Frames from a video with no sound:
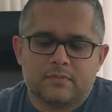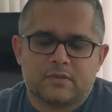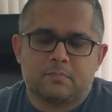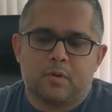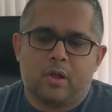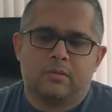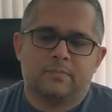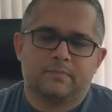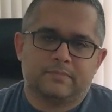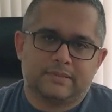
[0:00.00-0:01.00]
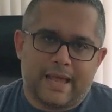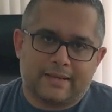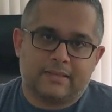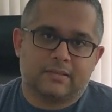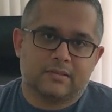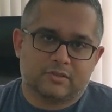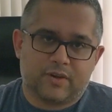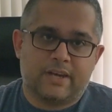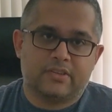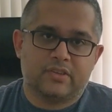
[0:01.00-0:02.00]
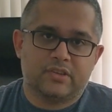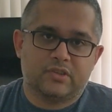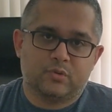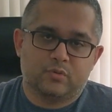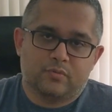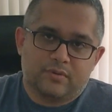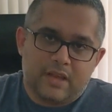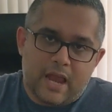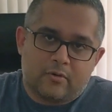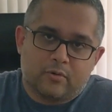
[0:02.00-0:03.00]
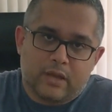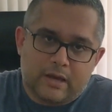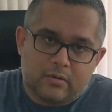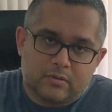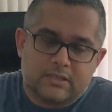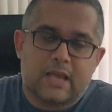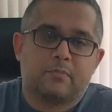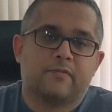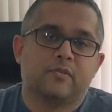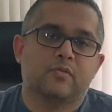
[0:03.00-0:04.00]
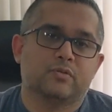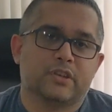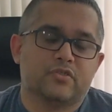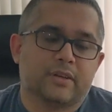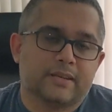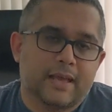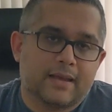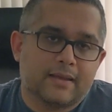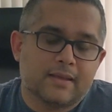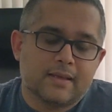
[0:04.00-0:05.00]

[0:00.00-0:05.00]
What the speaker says: small tactical strategies to narrow down the type of clues that you can get.